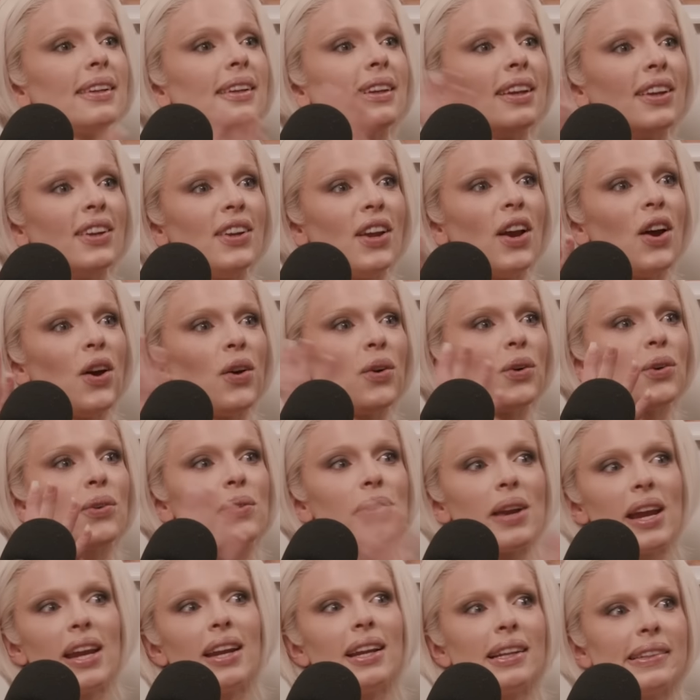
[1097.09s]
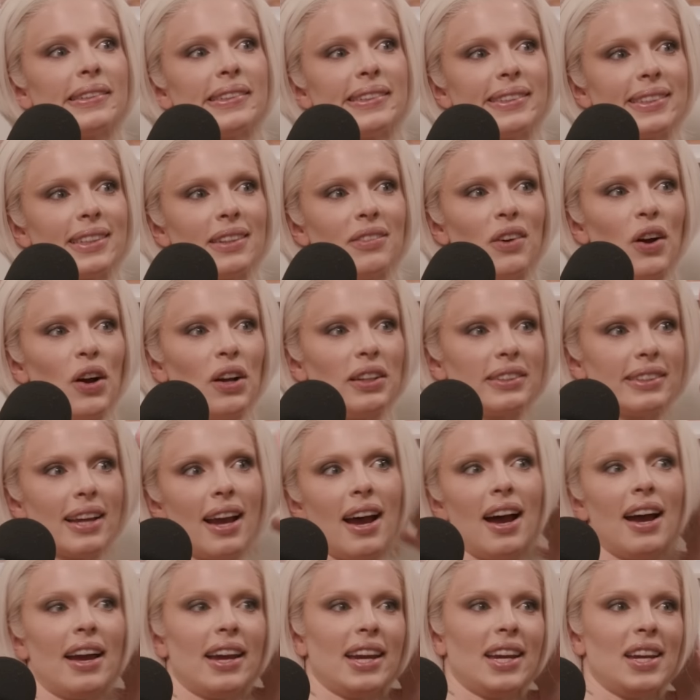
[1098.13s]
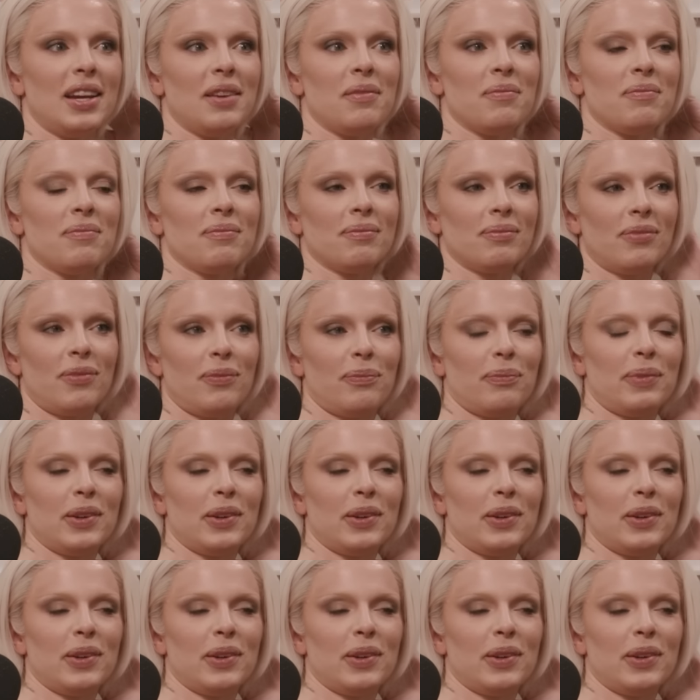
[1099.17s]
you know, greatest of all time okay.